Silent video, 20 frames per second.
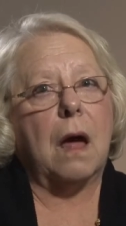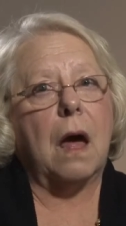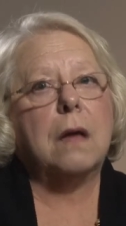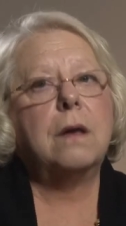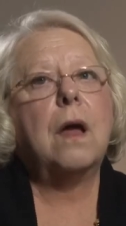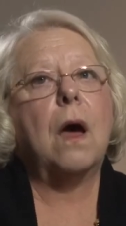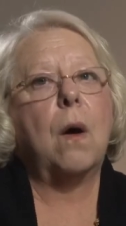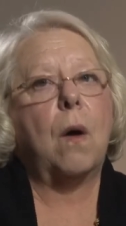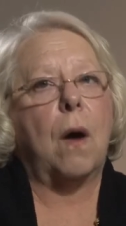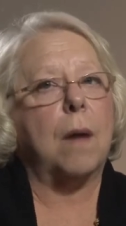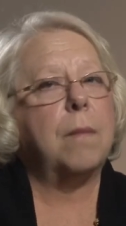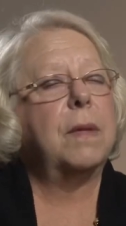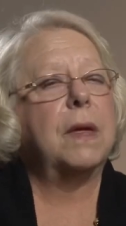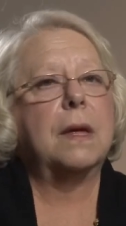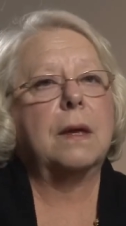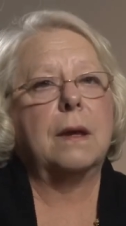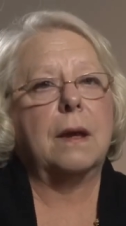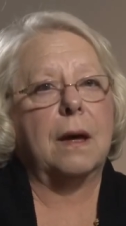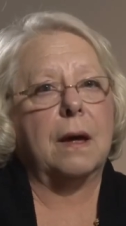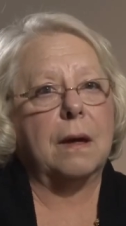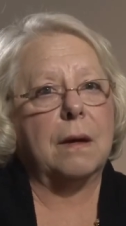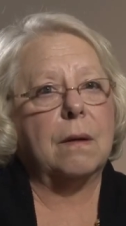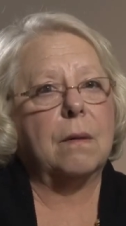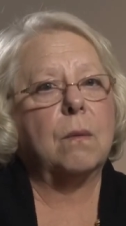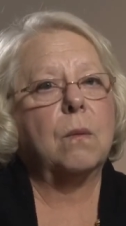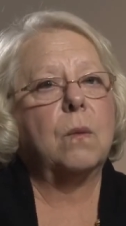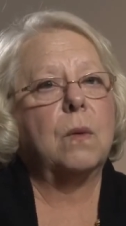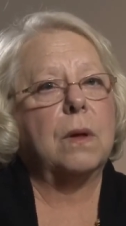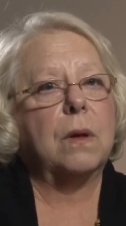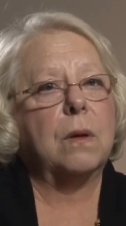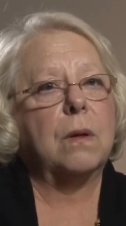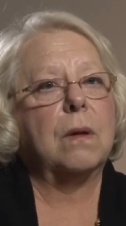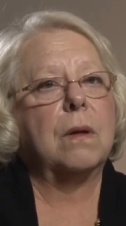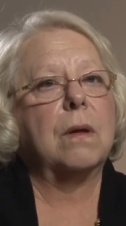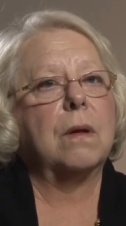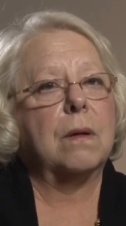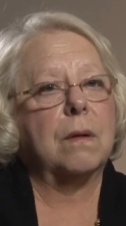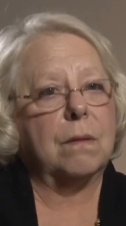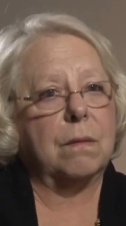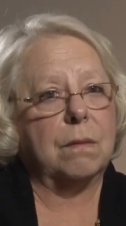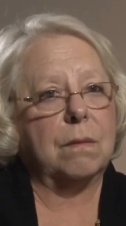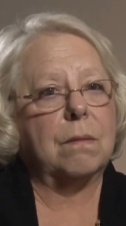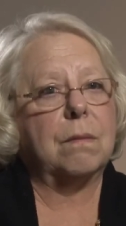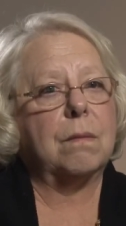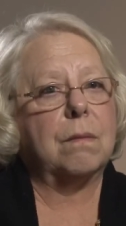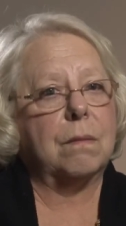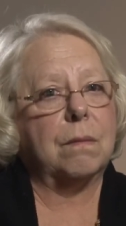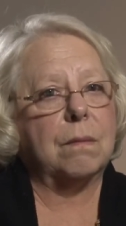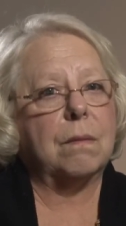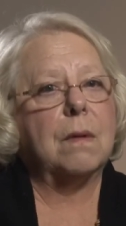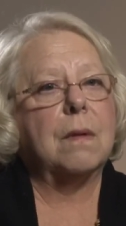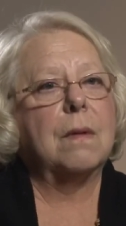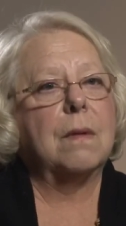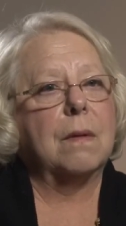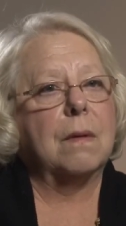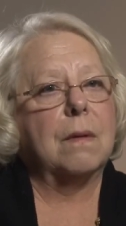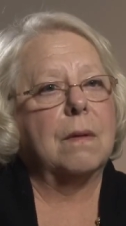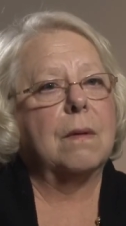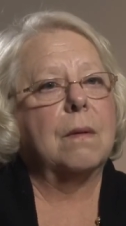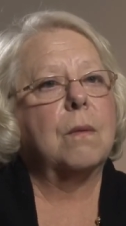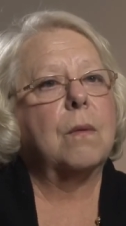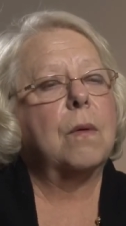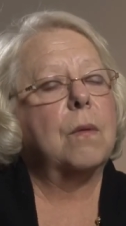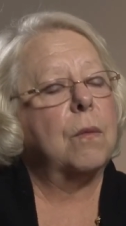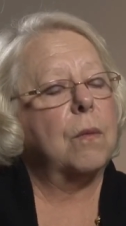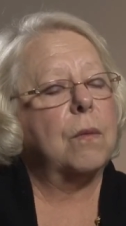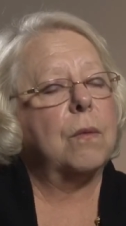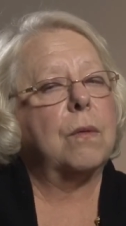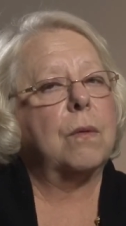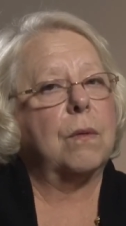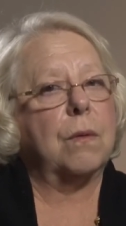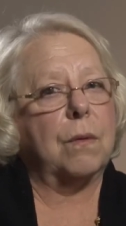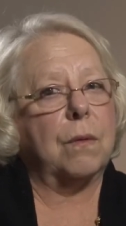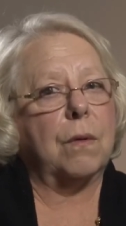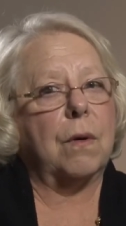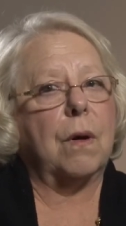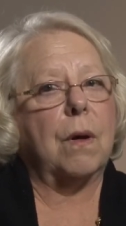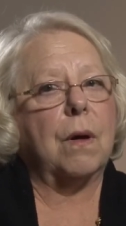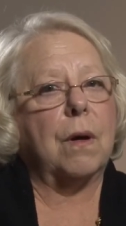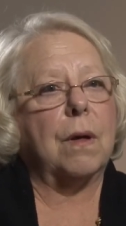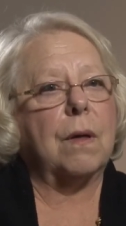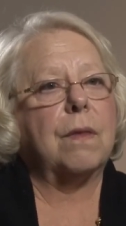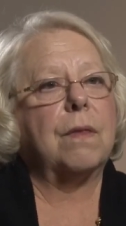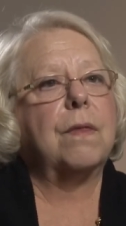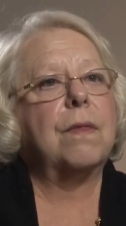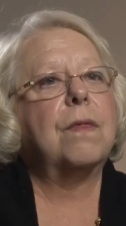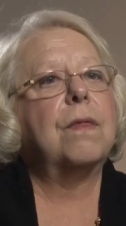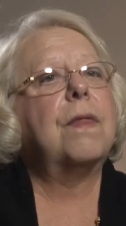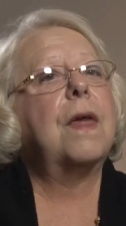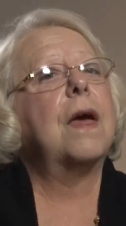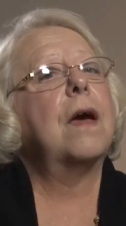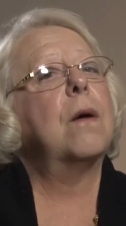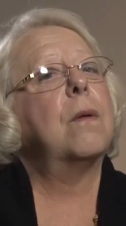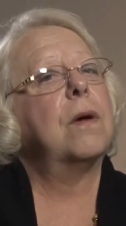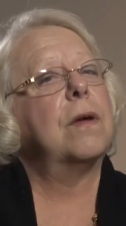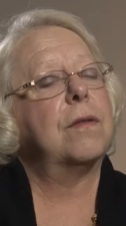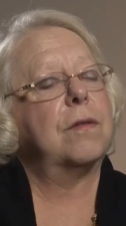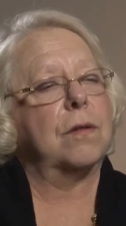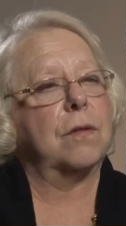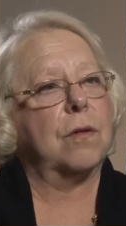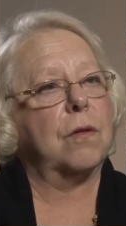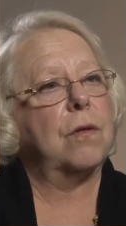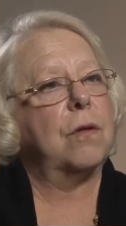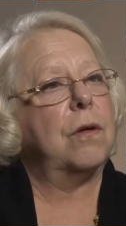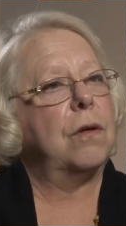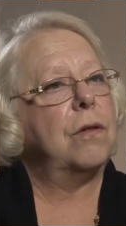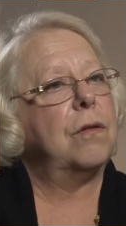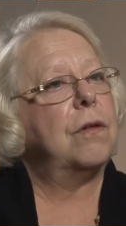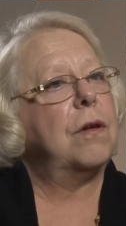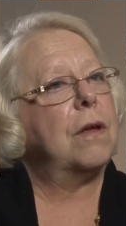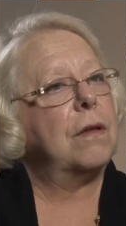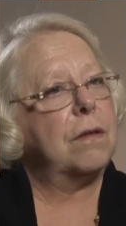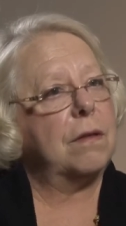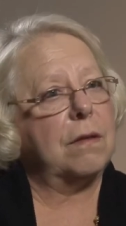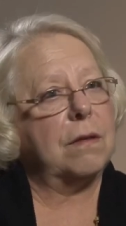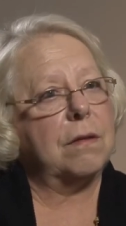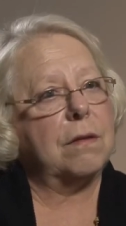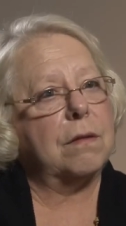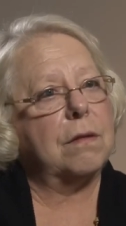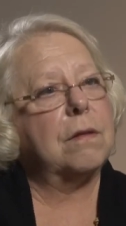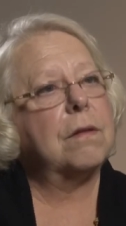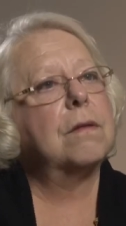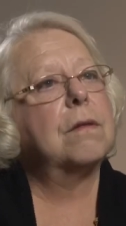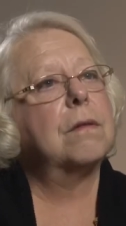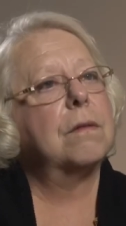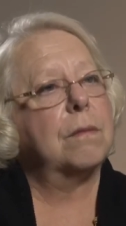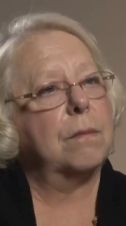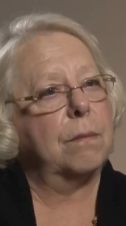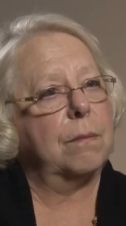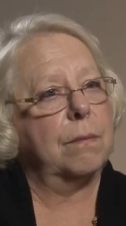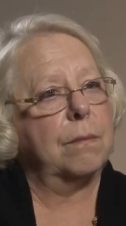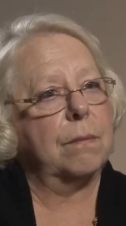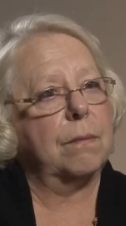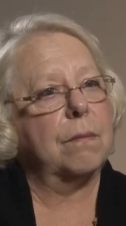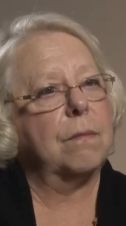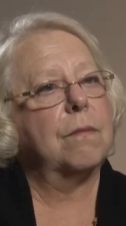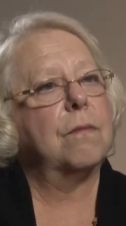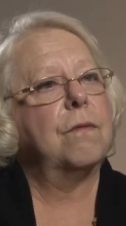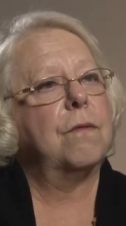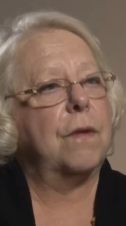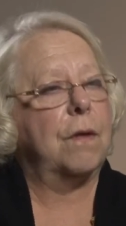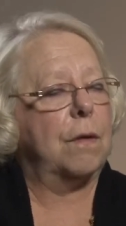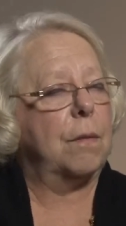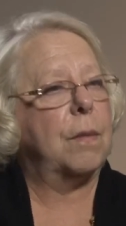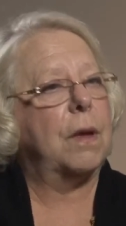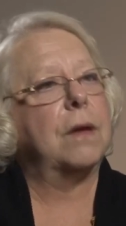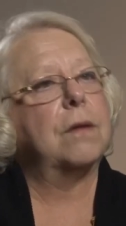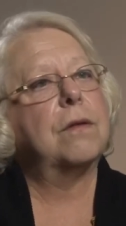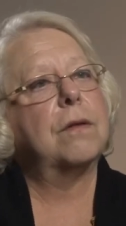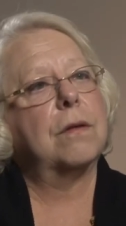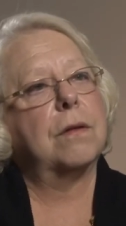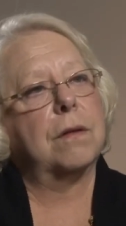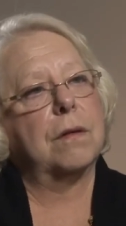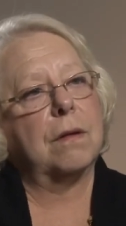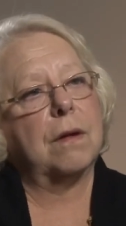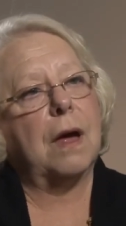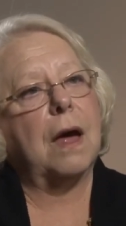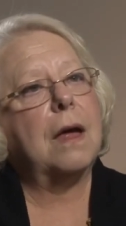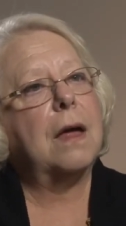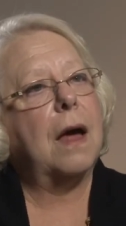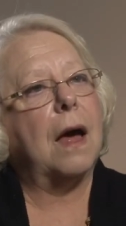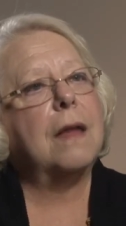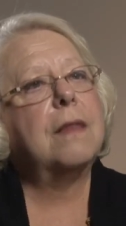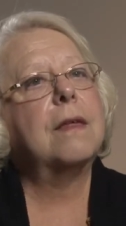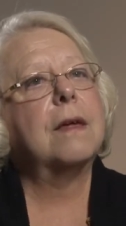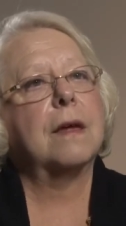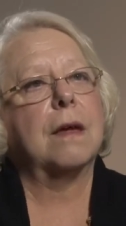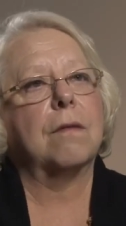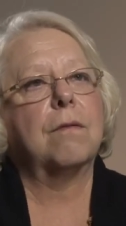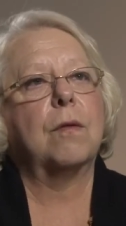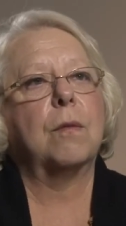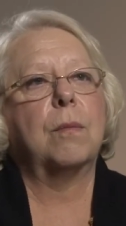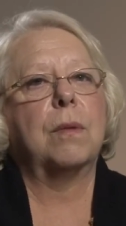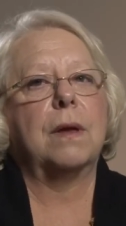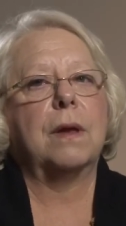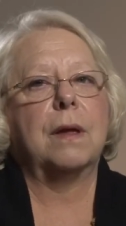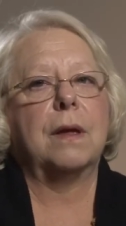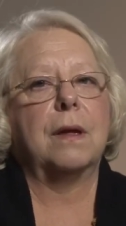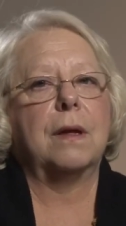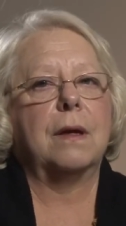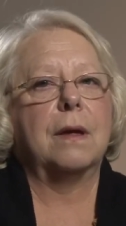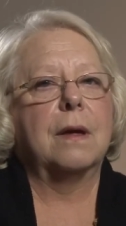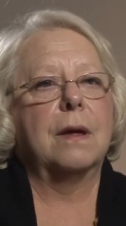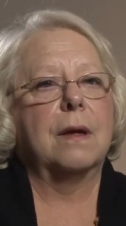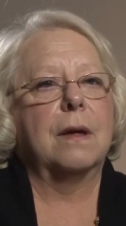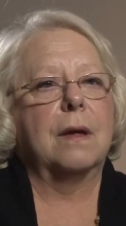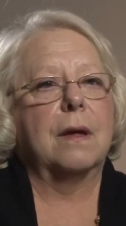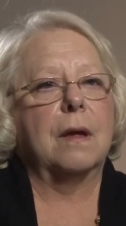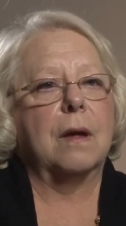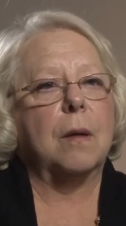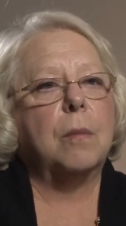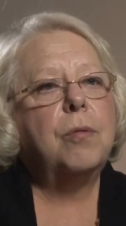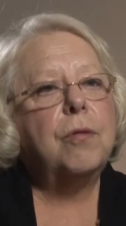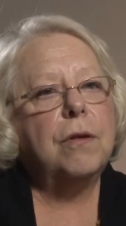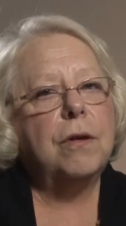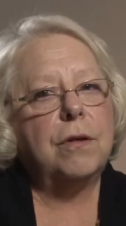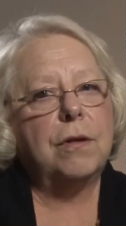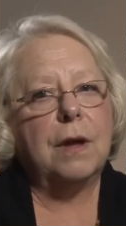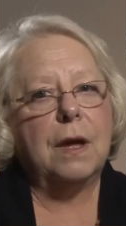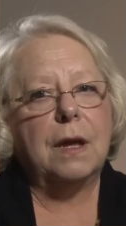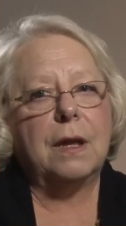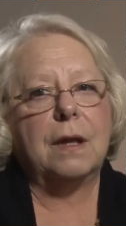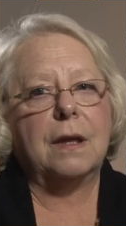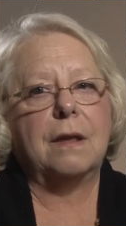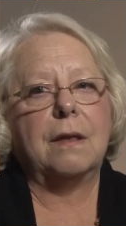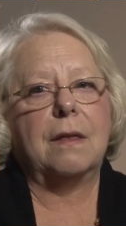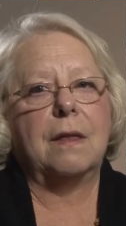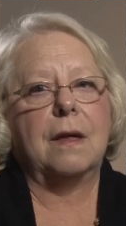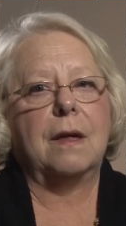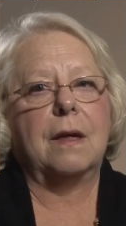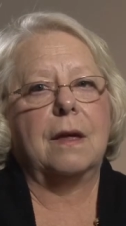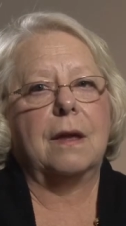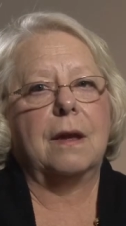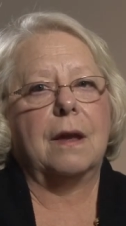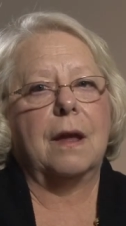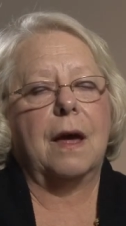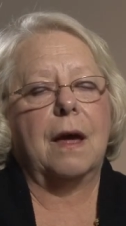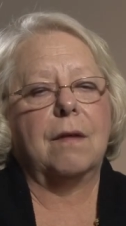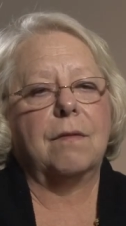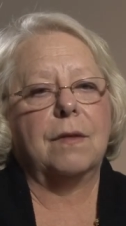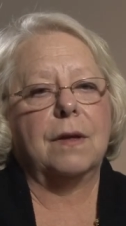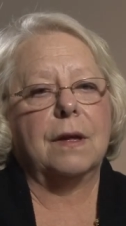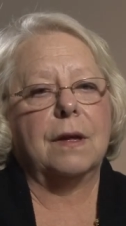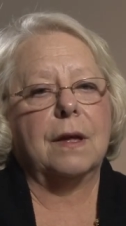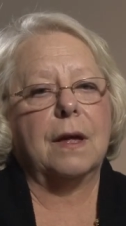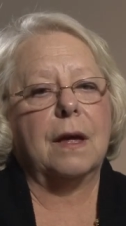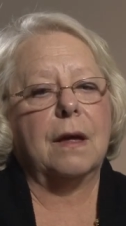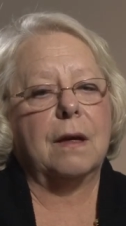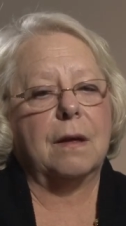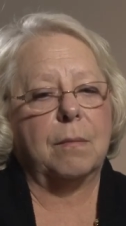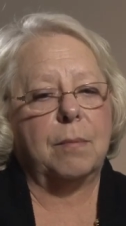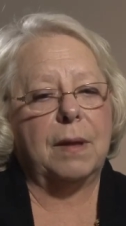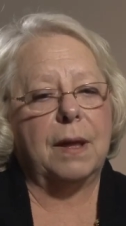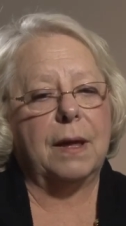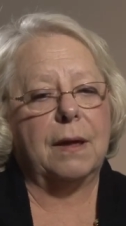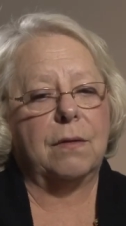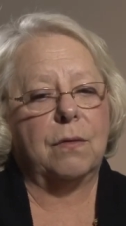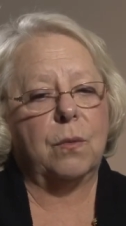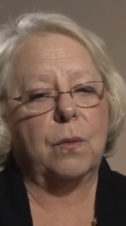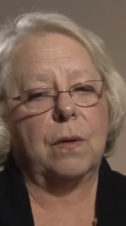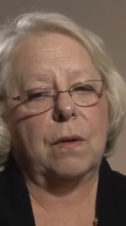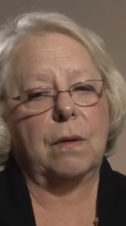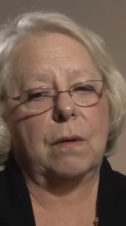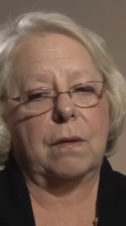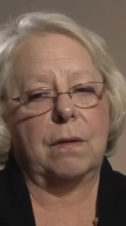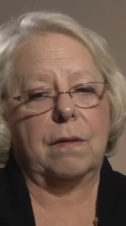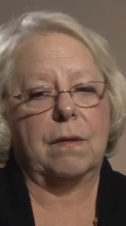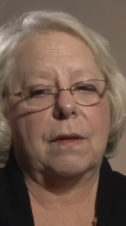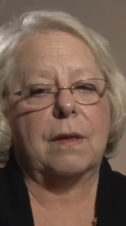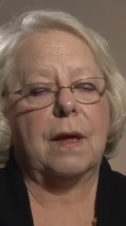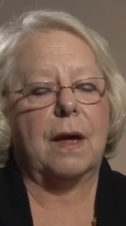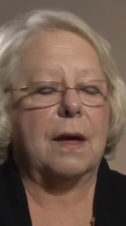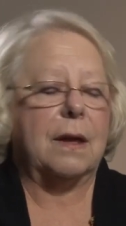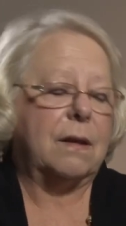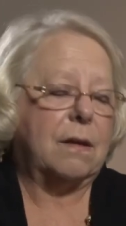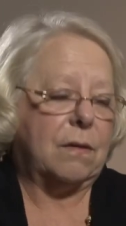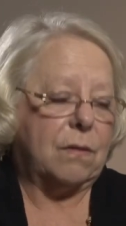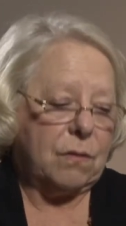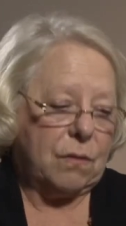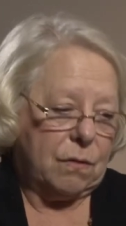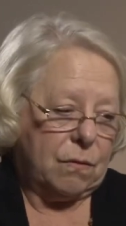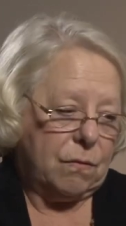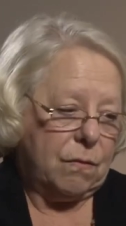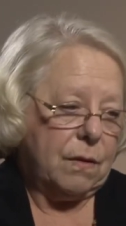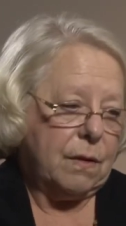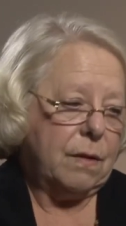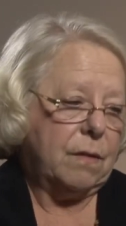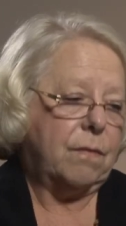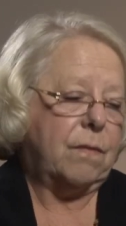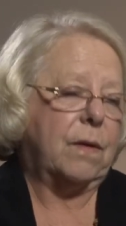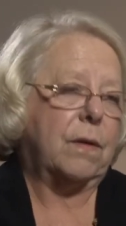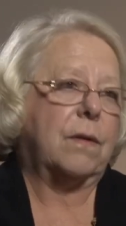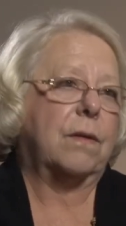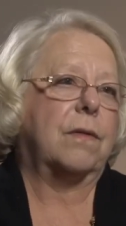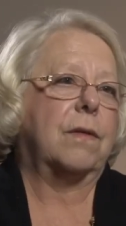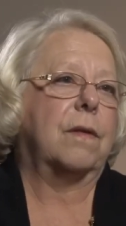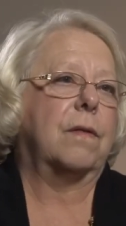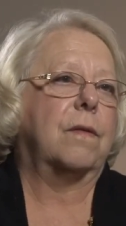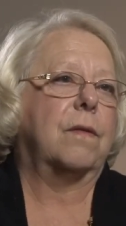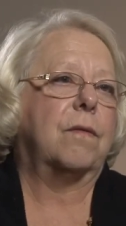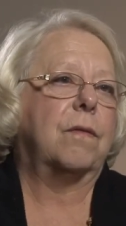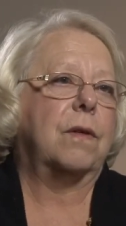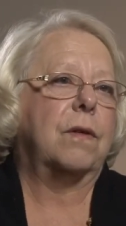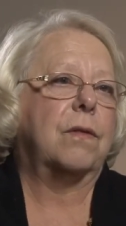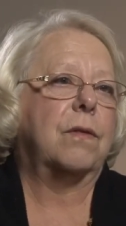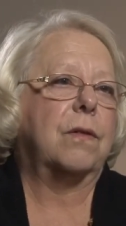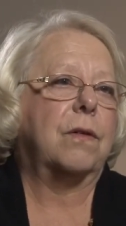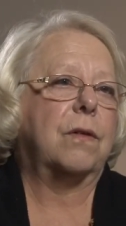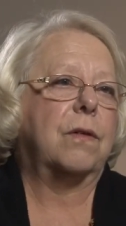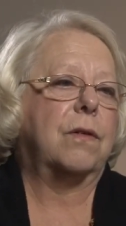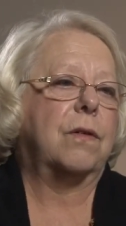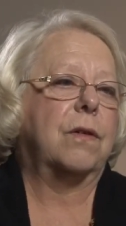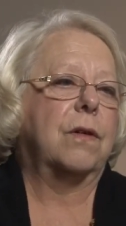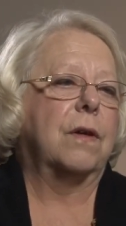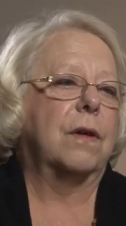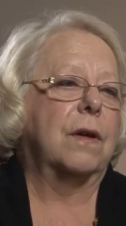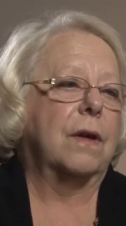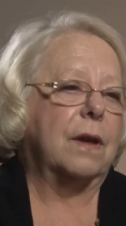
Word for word: Uh, no, I mean uh, we. Uh, We were, they always encouraged us very much. I, I think everybody appreciated that having a place where the scientists could really focus on their research,